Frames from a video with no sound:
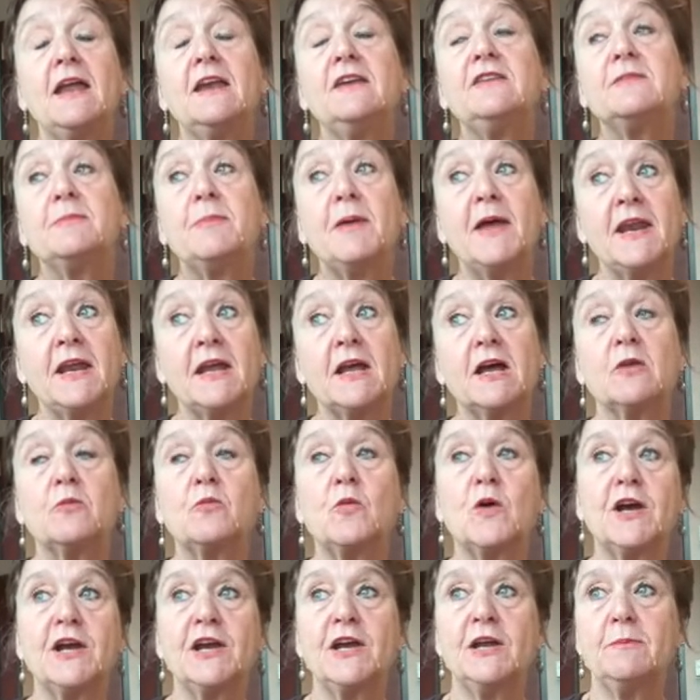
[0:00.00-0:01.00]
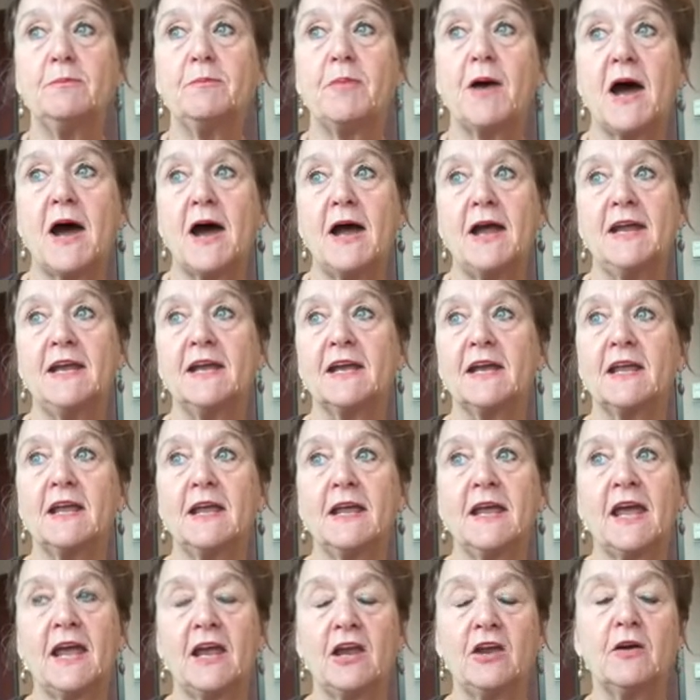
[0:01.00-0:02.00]
Depending on where you buy, it
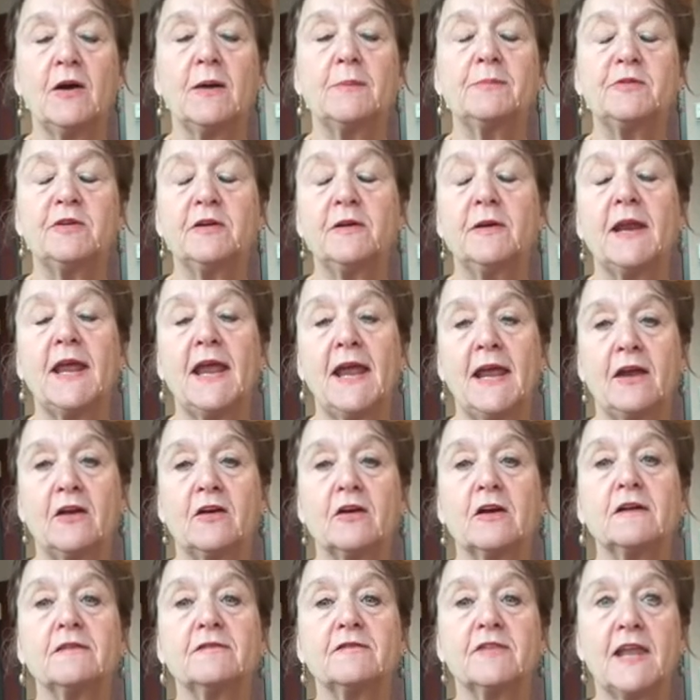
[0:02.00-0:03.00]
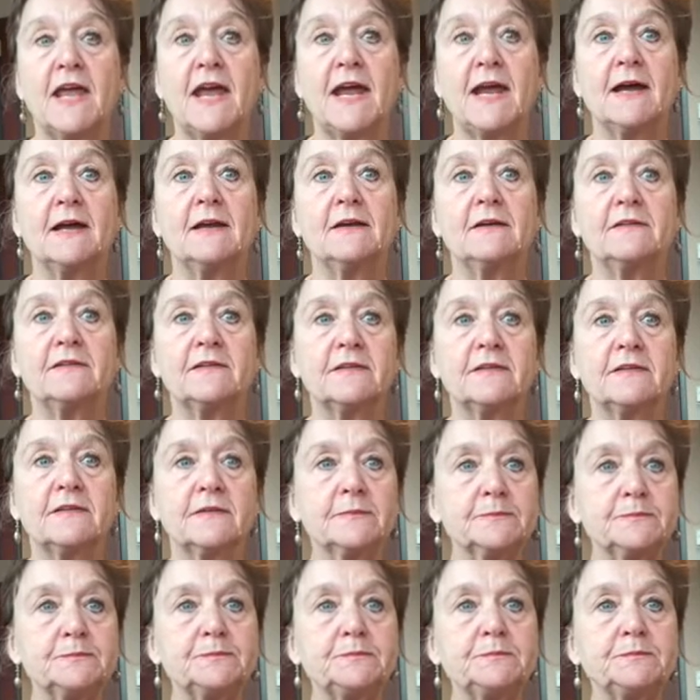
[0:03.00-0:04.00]
can get you up to an acre of land.
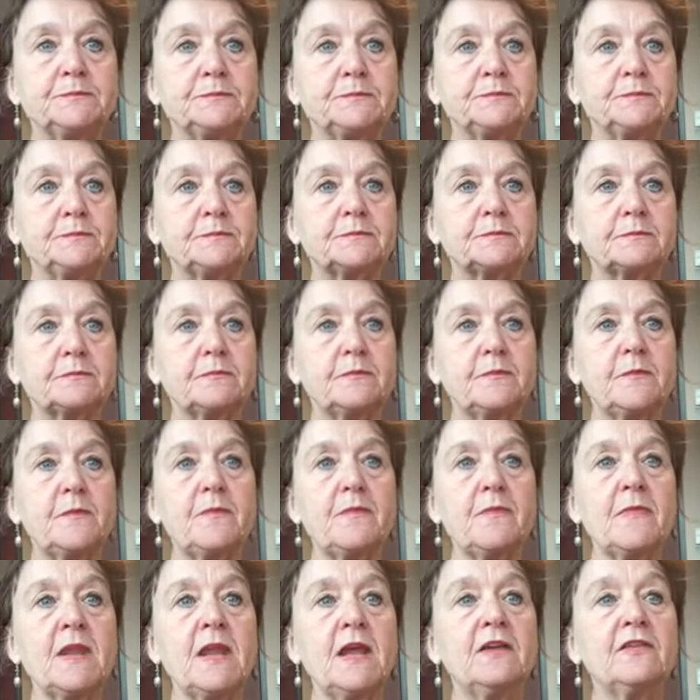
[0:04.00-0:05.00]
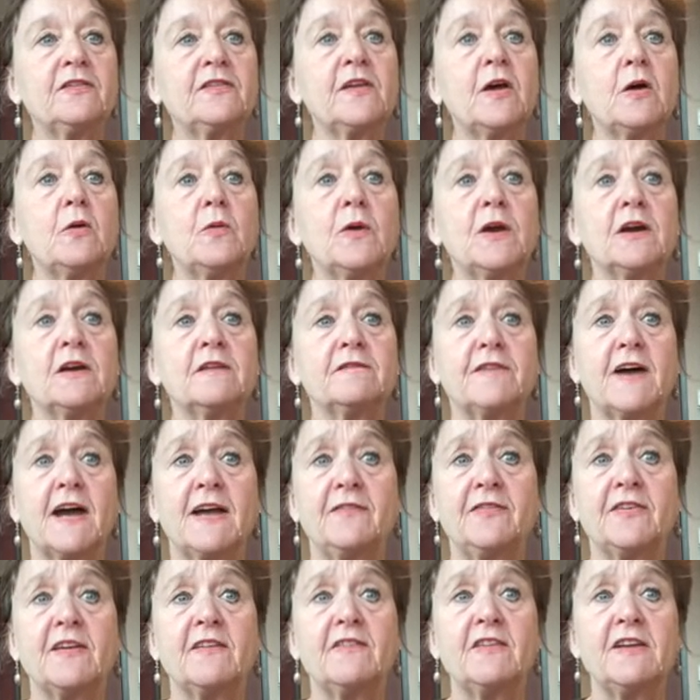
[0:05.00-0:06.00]
So we're at
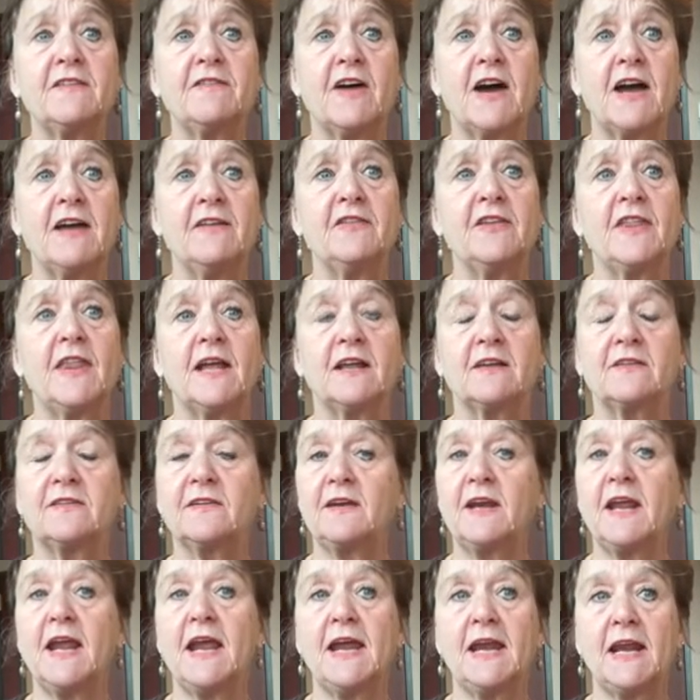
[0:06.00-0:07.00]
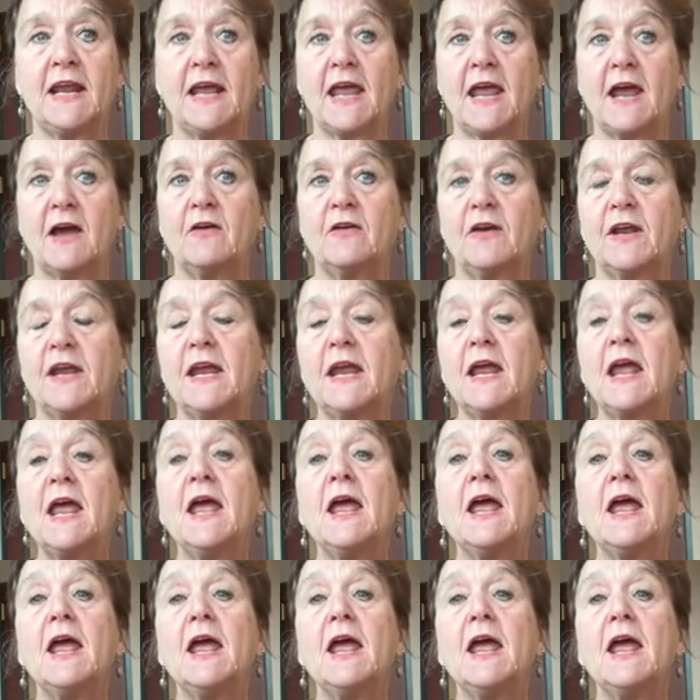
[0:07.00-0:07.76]
575, and that's in Ada County.